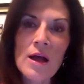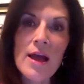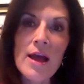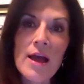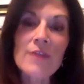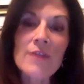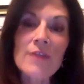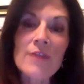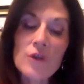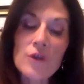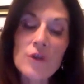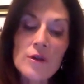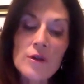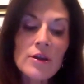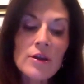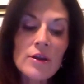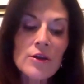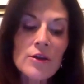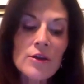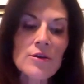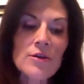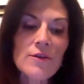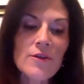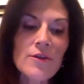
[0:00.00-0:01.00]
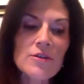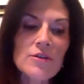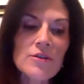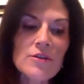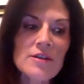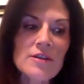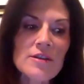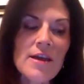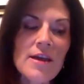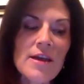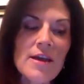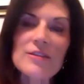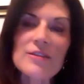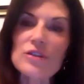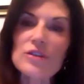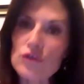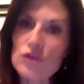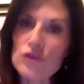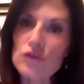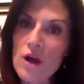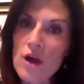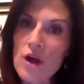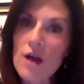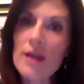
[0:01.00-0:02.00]
and if you're in a good university that has a
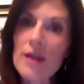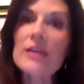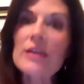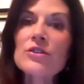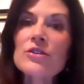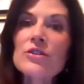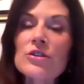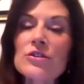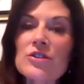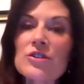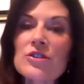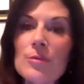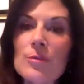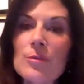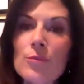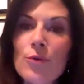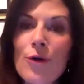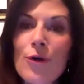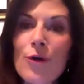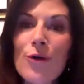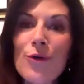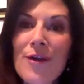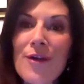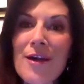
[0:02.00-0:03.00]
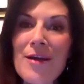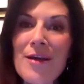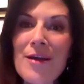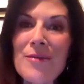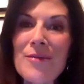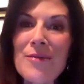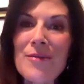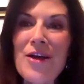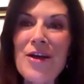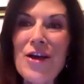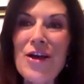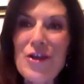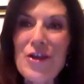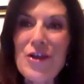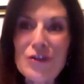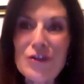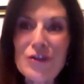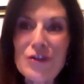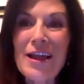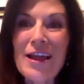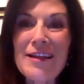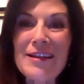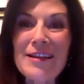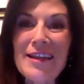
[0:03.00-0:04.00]
strong internship program, you'll
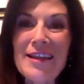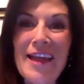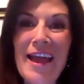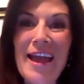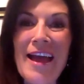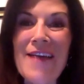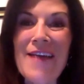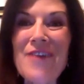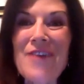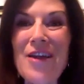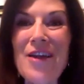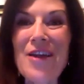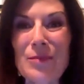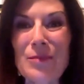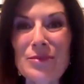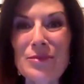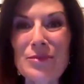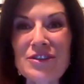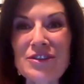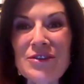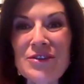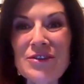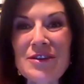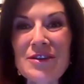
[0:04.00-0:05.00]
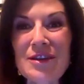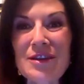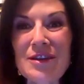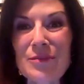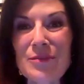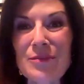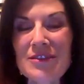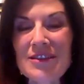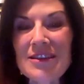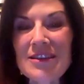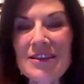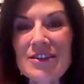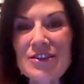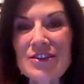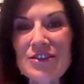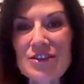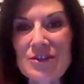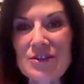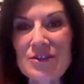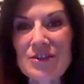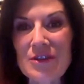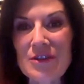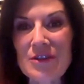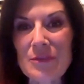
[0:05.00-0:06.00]
likely have that opportunity presented to
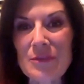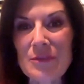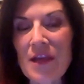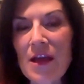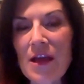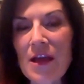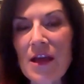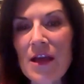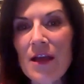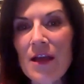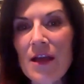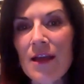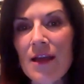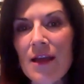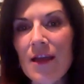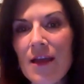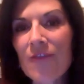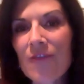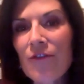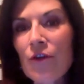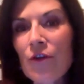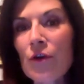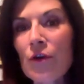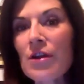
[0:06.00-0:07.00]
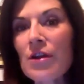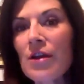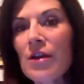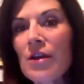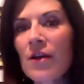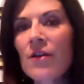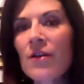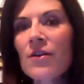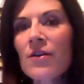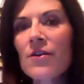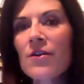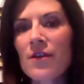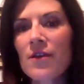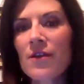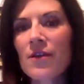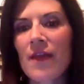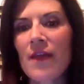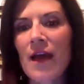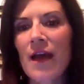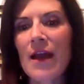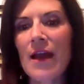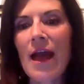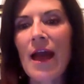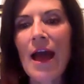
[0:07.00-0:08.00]
you. If you're younger than
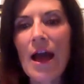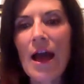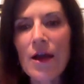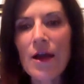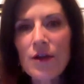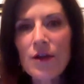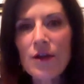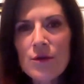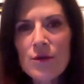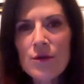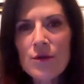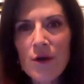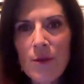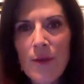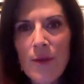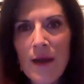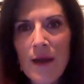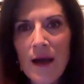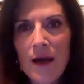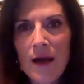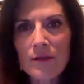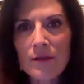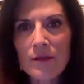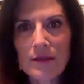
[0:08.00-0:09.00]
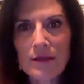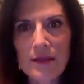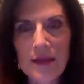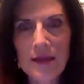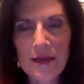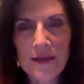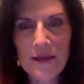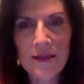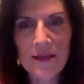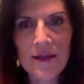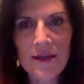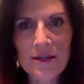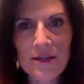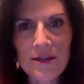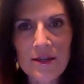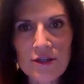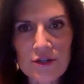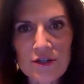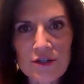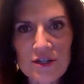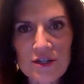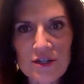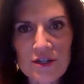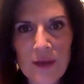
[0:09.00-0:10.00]
that, how do you go about getting that
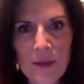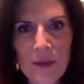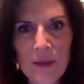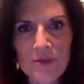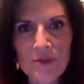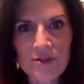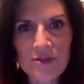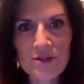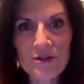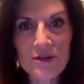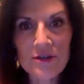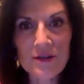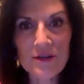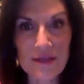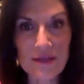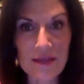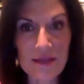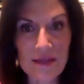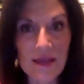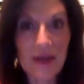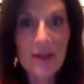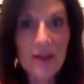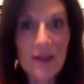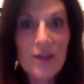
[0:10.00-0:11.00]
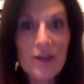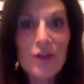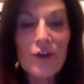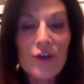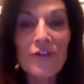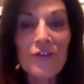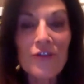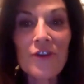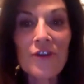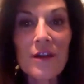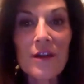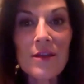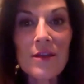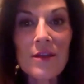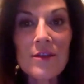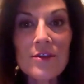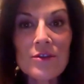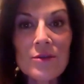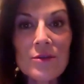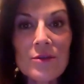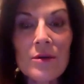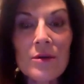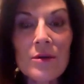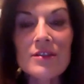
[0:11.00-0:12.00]
internship opportunity? Getting your foot in the
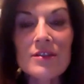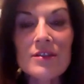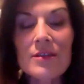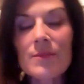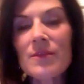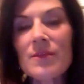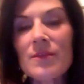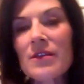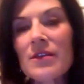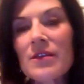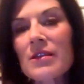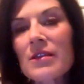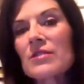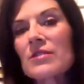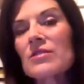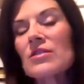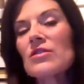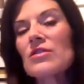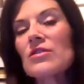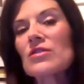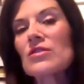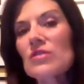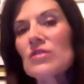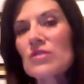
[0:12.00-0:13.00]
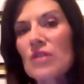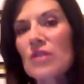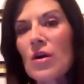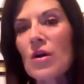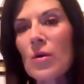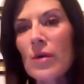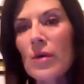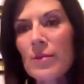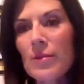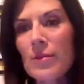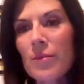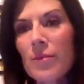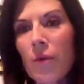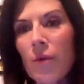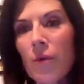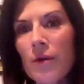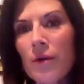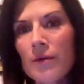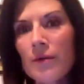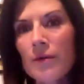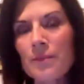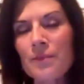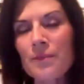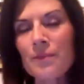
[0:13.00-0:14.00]
door is something that is so
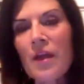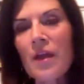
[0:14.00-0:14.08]
important.